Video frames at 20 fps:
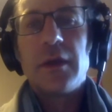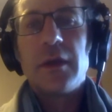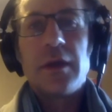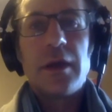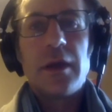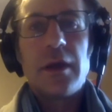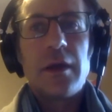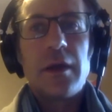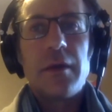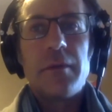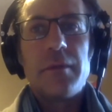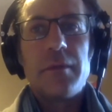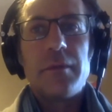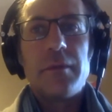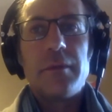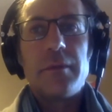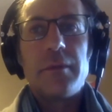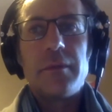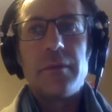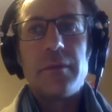
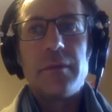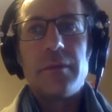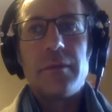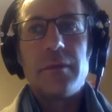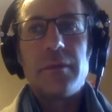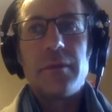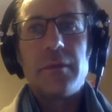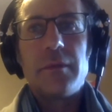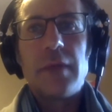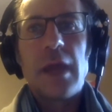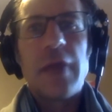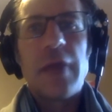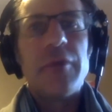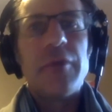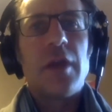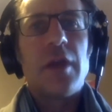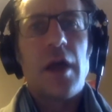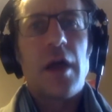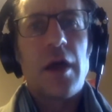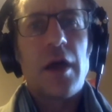We have a
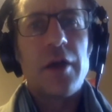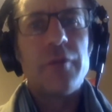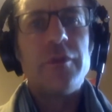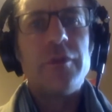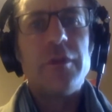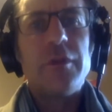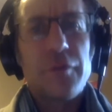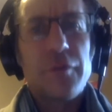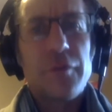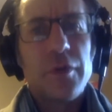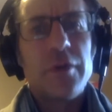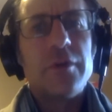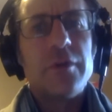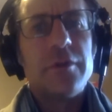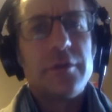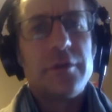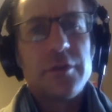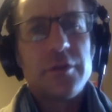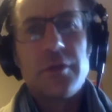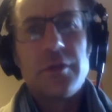lot of different
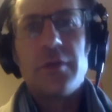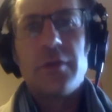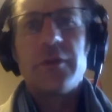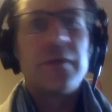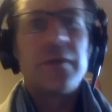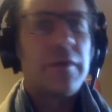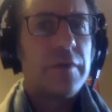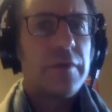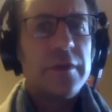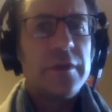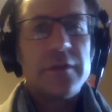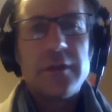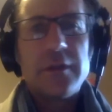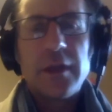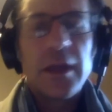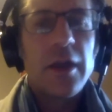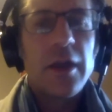tools. We have these singing